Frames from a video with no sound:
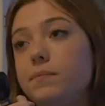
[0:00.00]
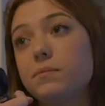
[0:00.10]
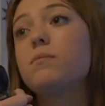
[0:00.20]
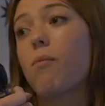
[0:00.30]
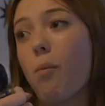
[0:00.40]
to
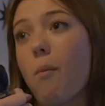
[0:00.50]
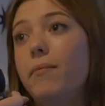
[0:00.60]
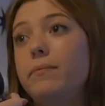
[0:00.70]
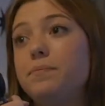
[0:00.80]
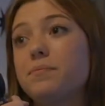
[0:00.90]
become more
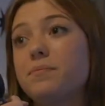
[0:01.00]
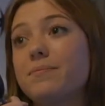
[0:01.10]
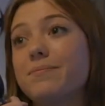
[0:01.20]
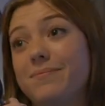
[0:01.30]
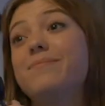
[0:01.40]
politically
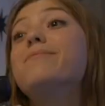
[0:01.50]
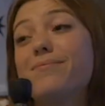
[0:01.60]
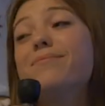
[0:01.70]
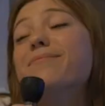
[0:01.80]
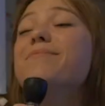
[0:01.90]
active in any
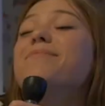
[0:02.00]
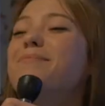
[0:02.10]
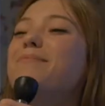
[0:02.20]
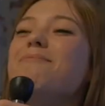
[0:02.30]
way they can